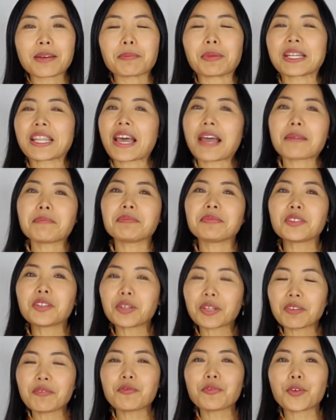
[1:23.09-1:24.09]
But I'm
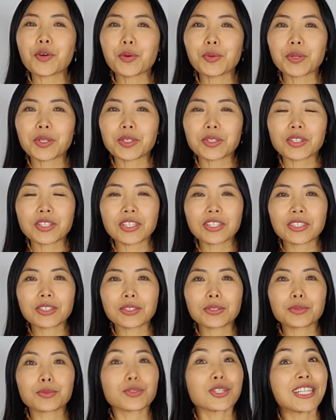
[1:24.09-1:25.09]
looking forward
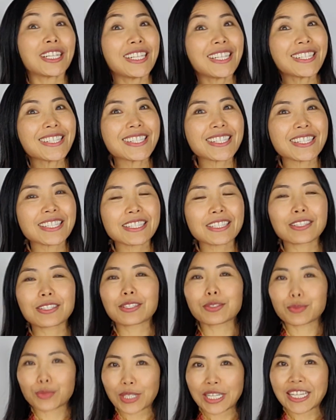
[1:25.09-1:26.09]
to
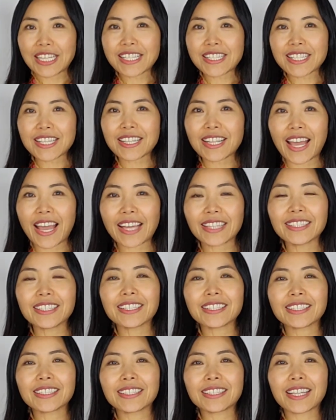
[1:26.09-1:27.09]
releasing that
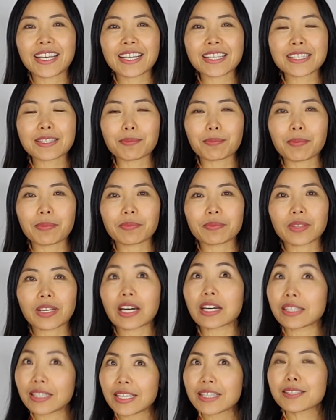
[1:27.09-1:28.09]

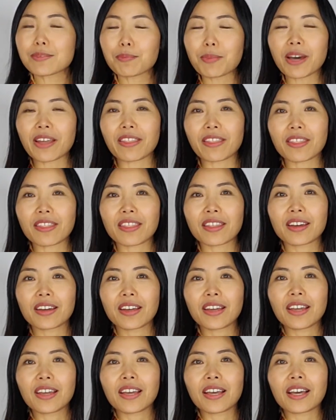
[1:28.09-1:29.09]
this month.
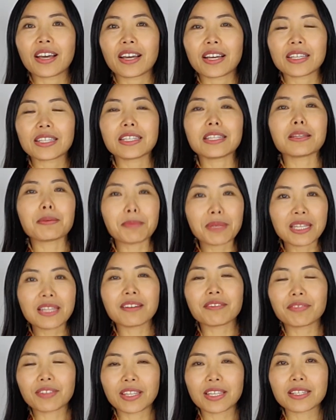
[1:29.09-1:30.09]
In the
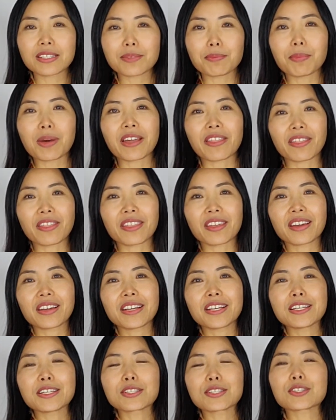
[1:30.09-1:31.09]
middle of this month.
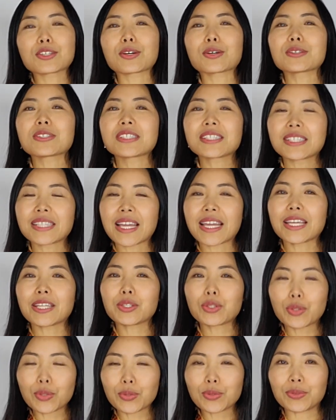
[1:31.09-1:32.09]
So stay
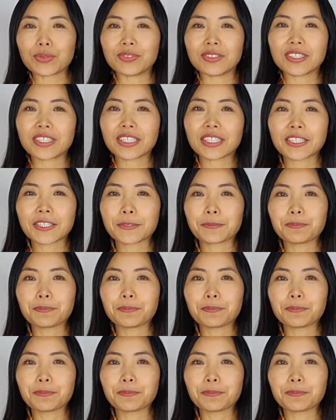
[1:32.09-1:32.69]
tuned.